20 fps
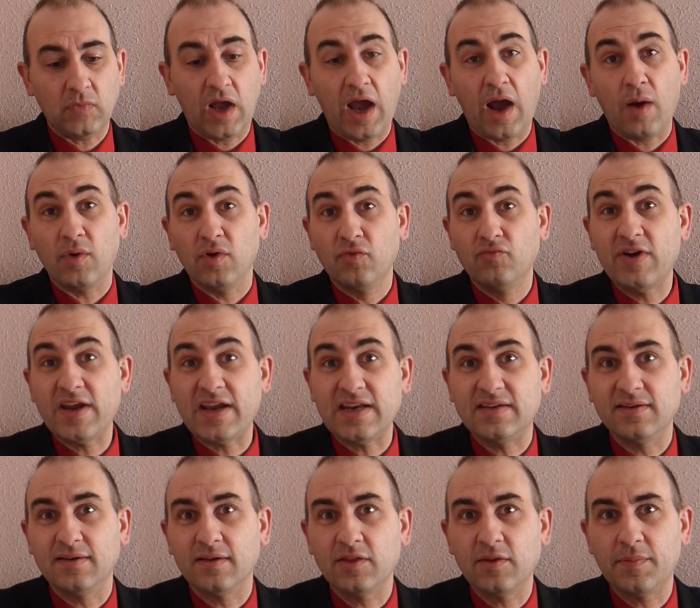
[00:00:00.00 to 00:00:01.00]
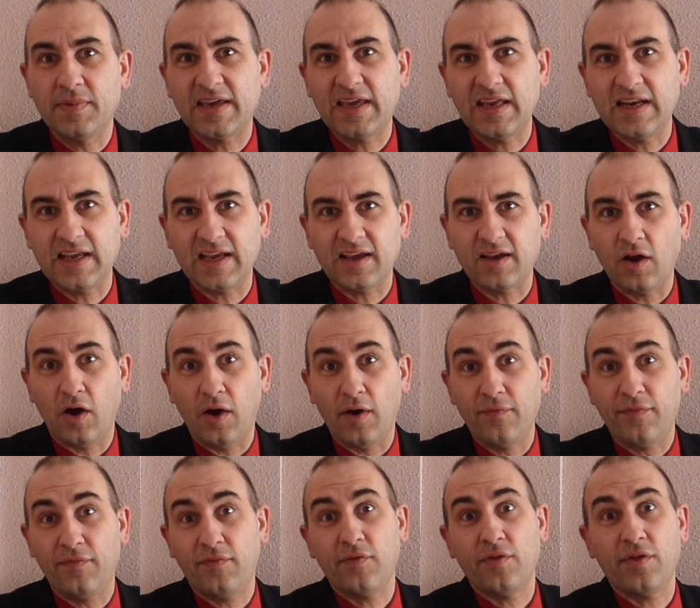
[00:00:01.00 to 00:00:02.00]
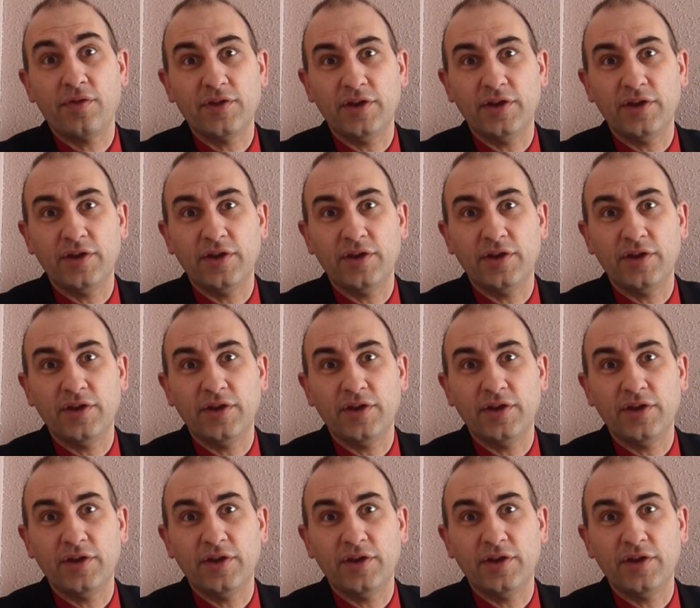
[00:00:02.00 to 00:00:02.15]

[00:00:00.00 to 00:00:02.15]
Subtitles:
I will read the beginning of